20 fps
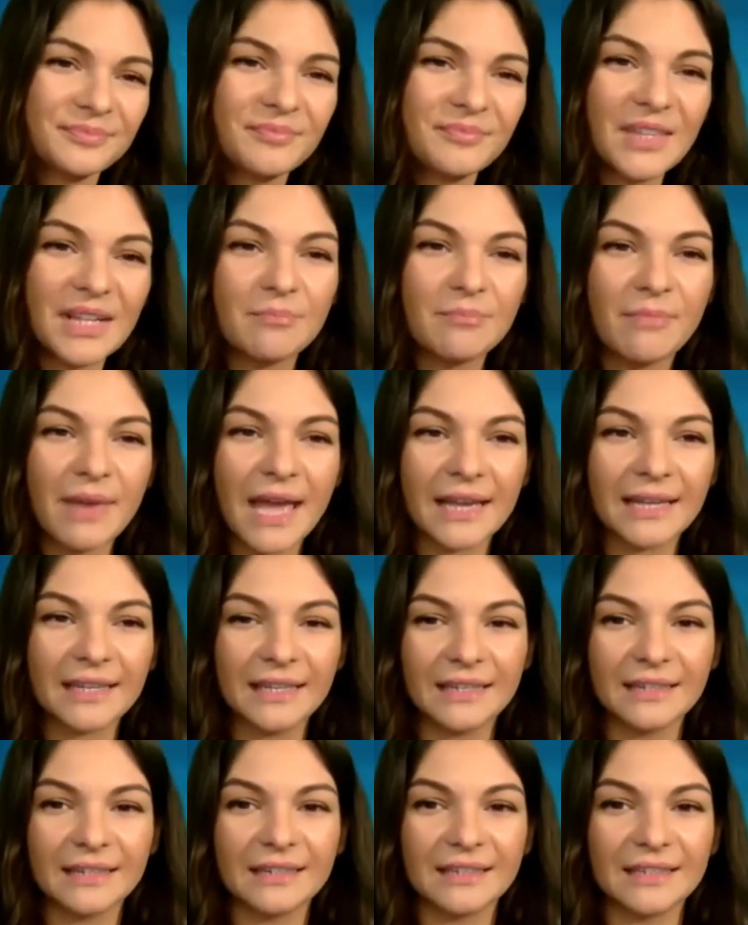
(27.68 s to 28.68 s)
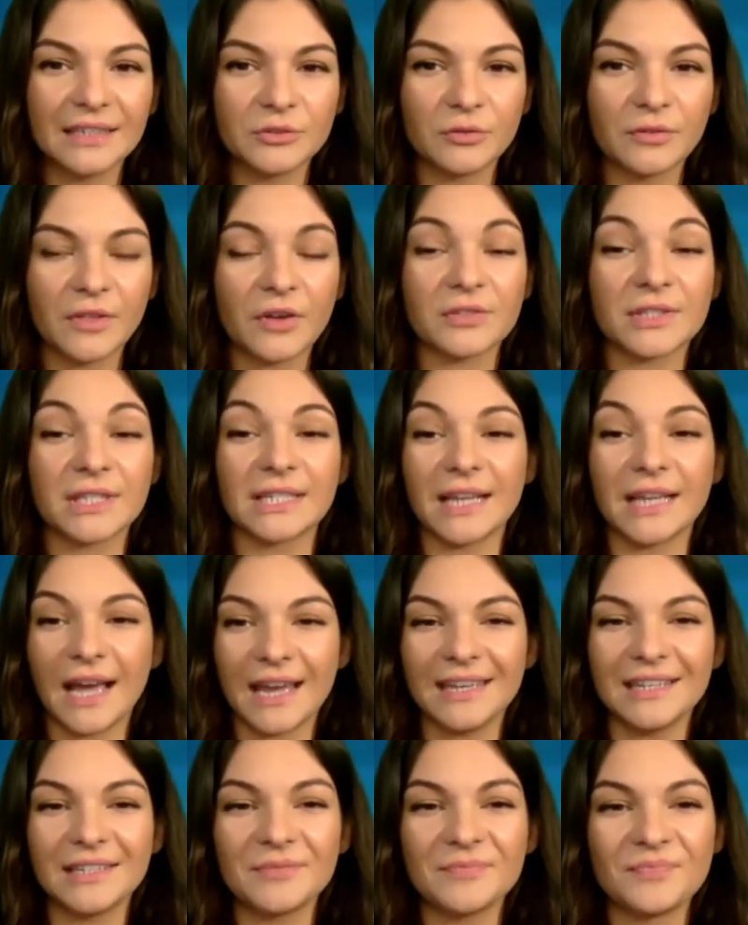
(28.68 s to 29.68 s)
back in
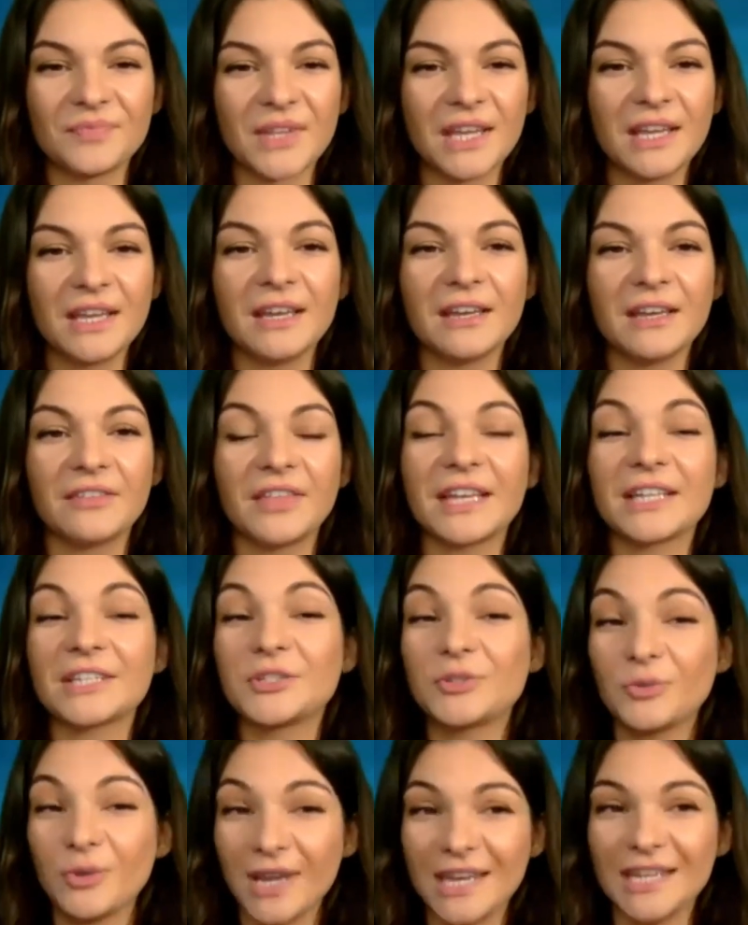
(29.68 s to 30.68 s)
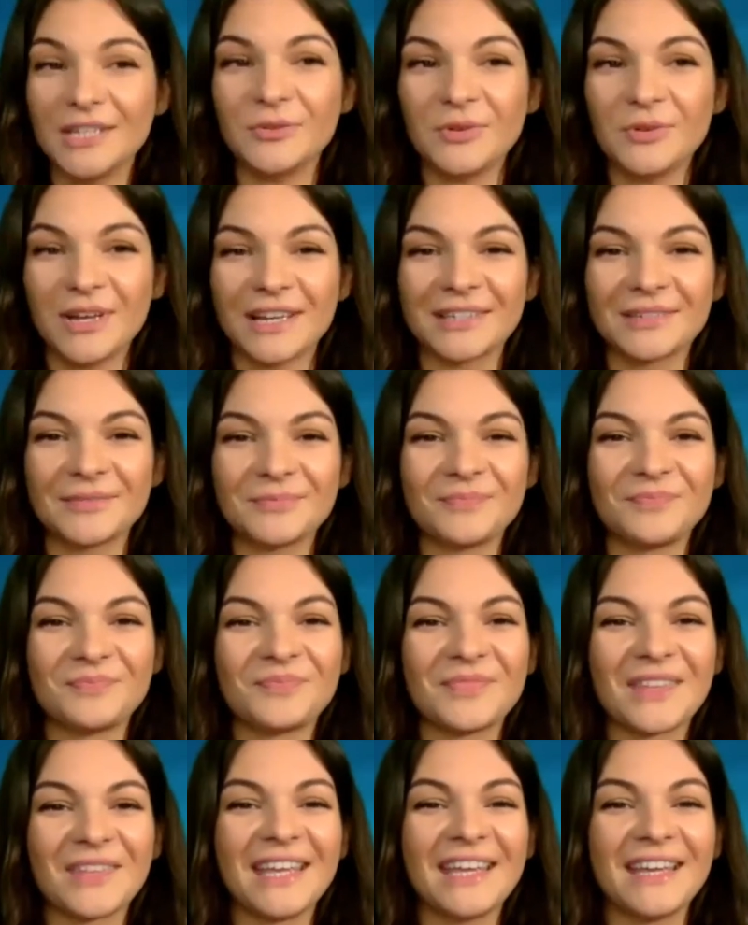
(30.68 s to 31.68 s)
2009, thanks to Adrian,
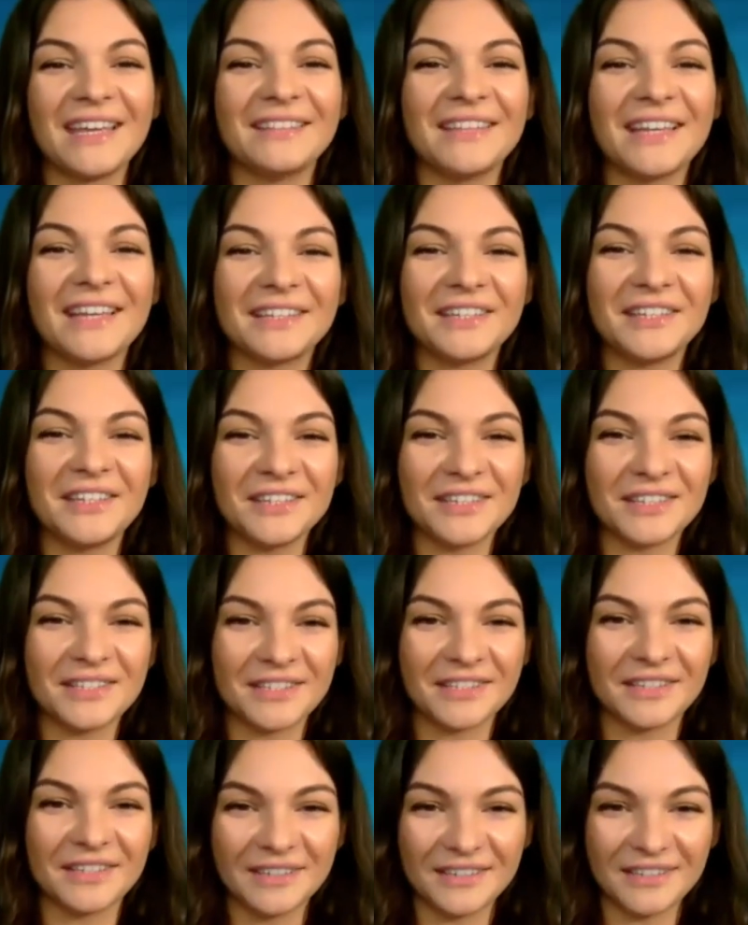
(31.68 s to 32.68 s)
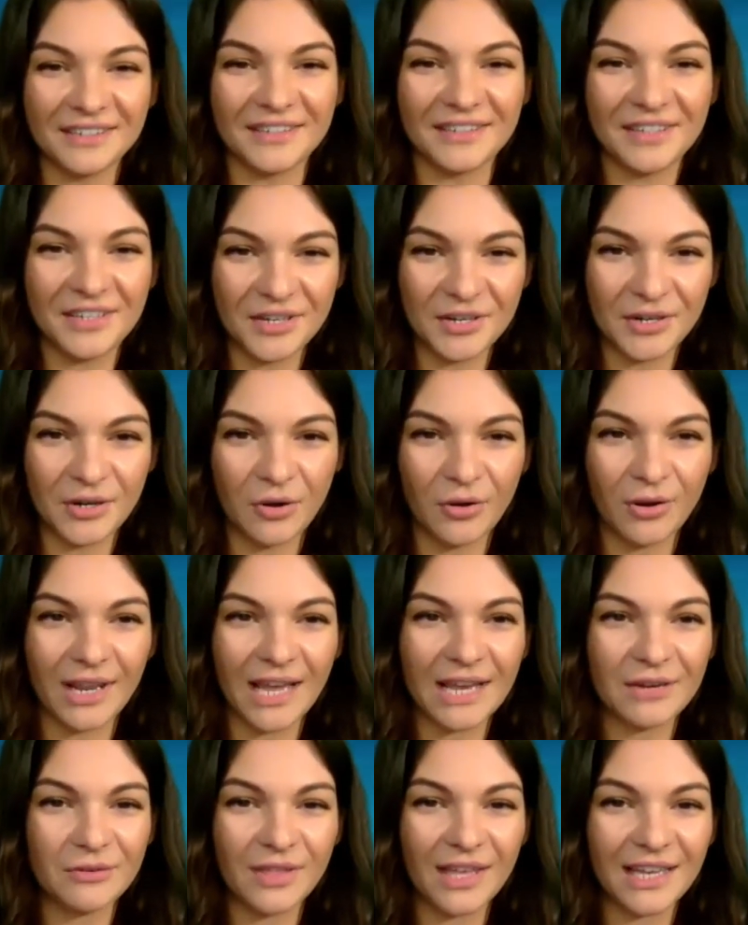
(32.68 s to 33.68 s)
that he is here
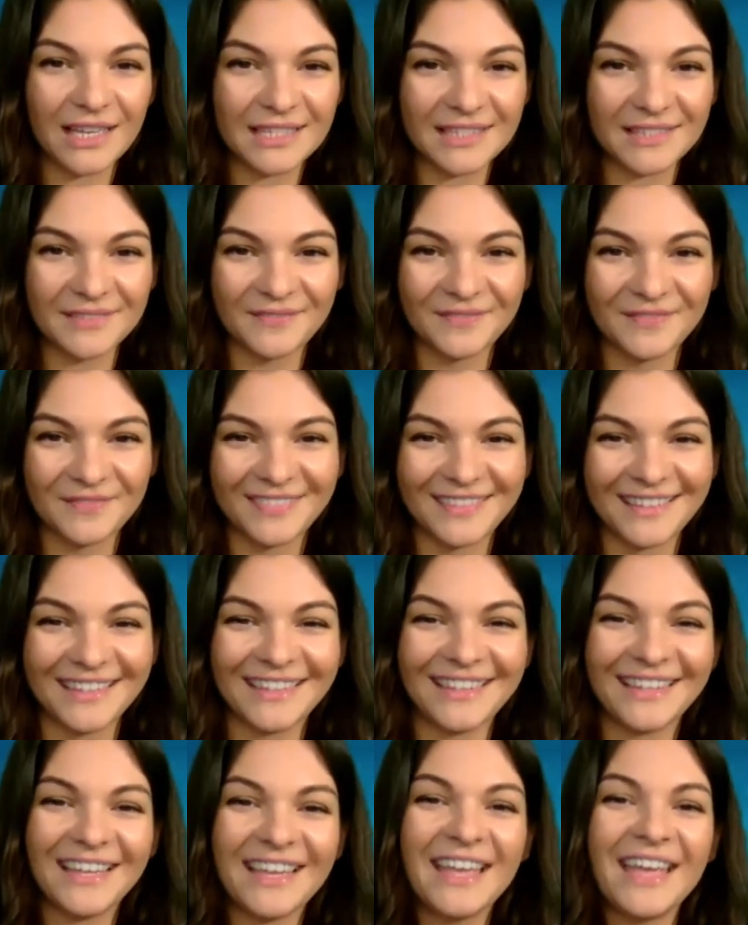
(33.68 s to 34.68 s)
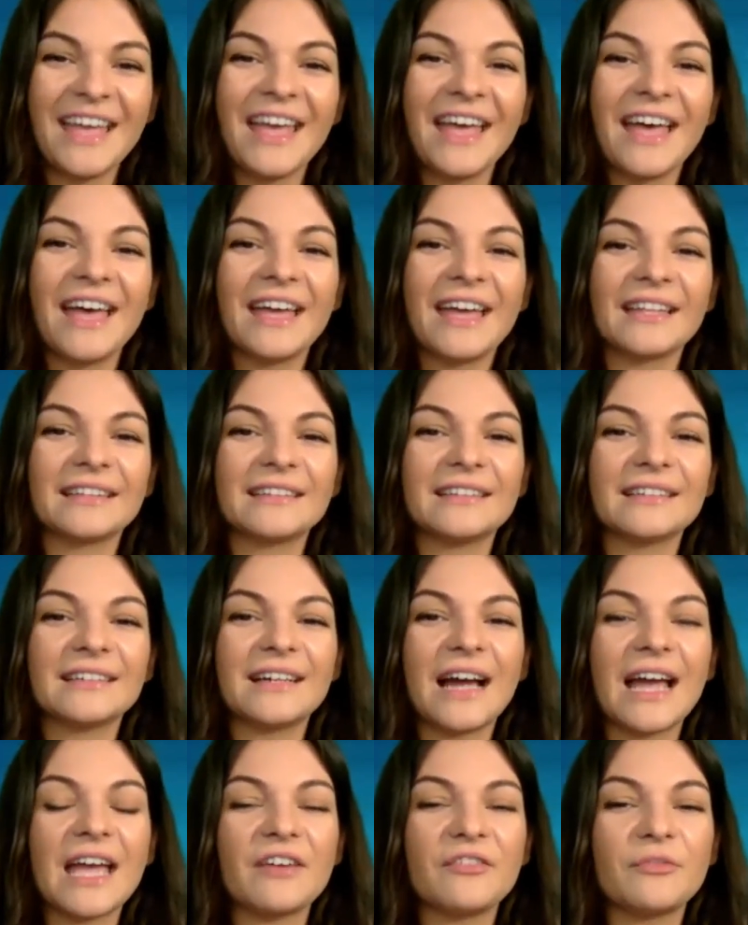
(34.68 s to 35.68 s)
online with us. And
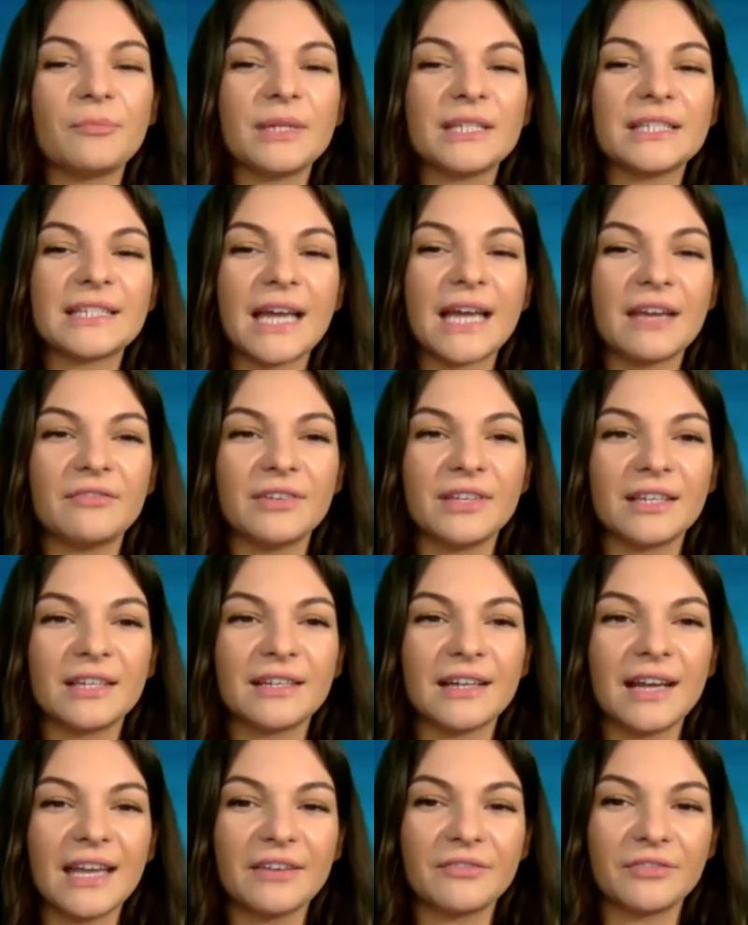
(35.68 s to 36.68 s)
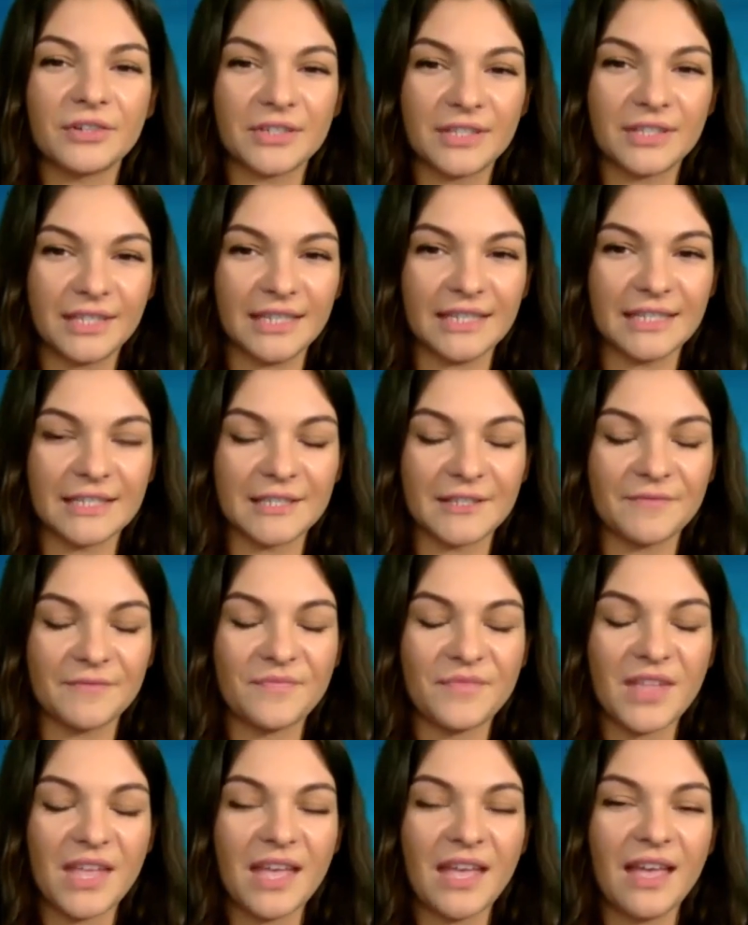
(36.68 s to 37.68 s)
I have been diving ever since.
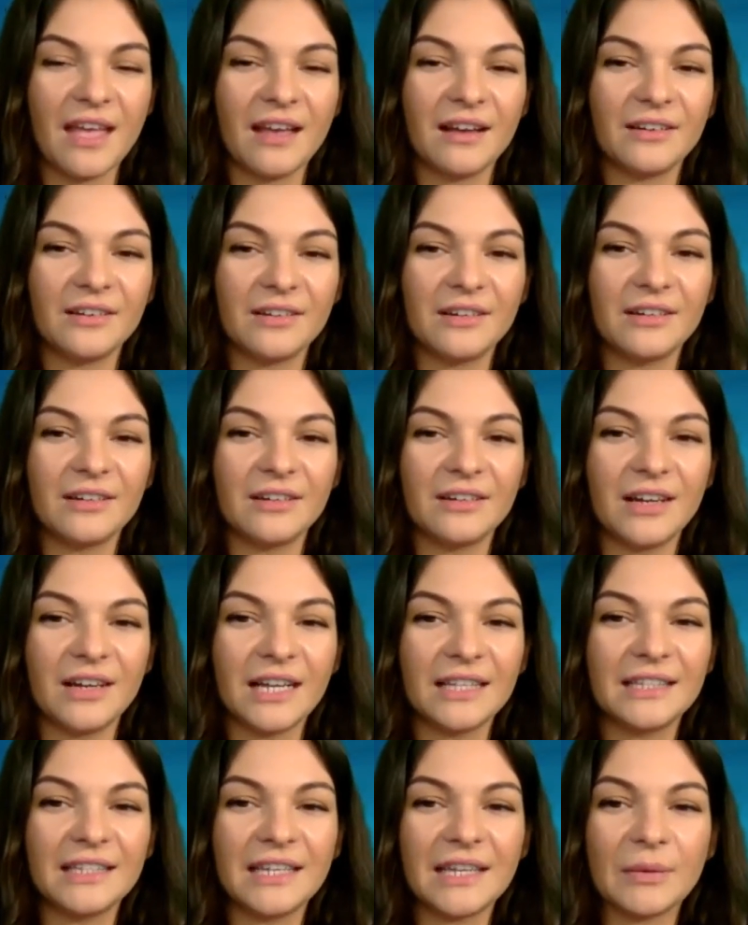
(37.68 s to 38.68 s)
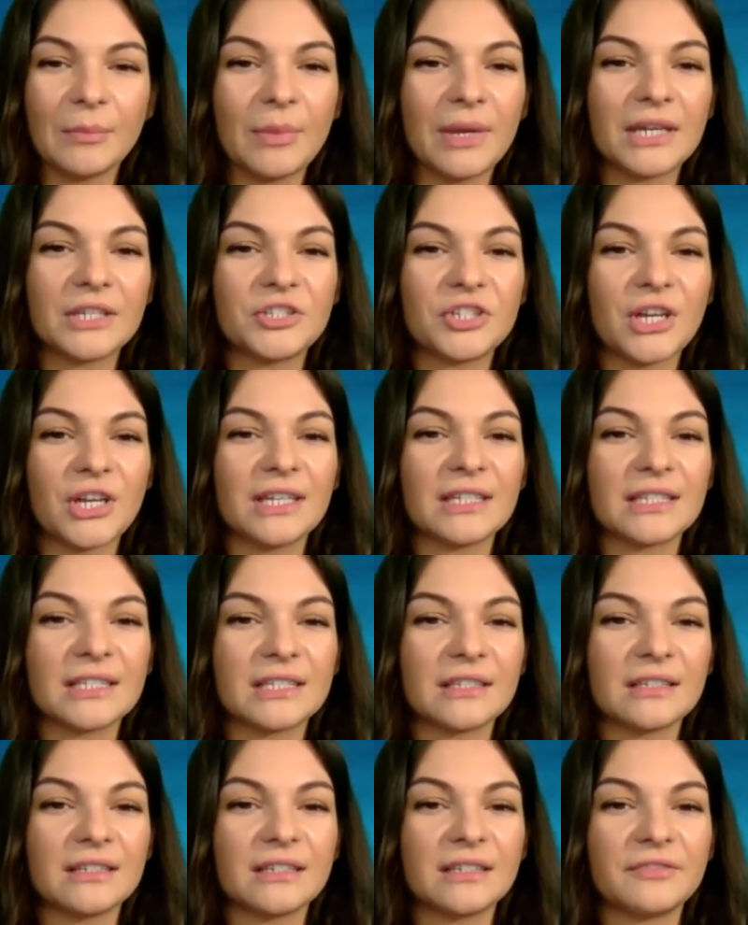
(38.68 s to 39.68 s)
Adrian Bercea
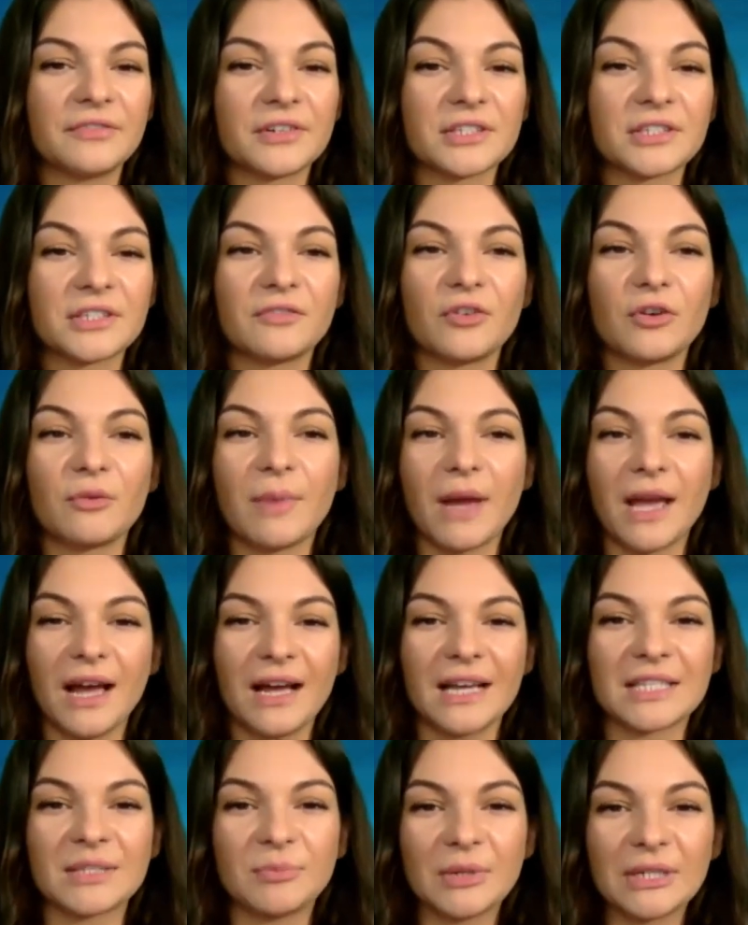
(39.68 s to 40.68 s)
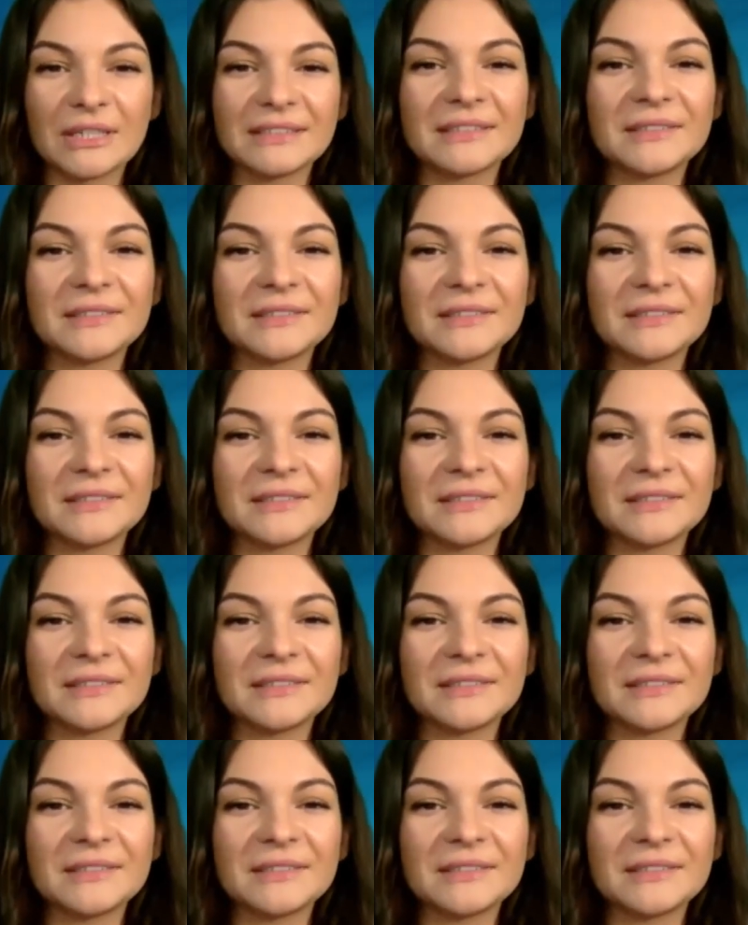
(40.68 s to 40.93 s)
is, first of all, my husband.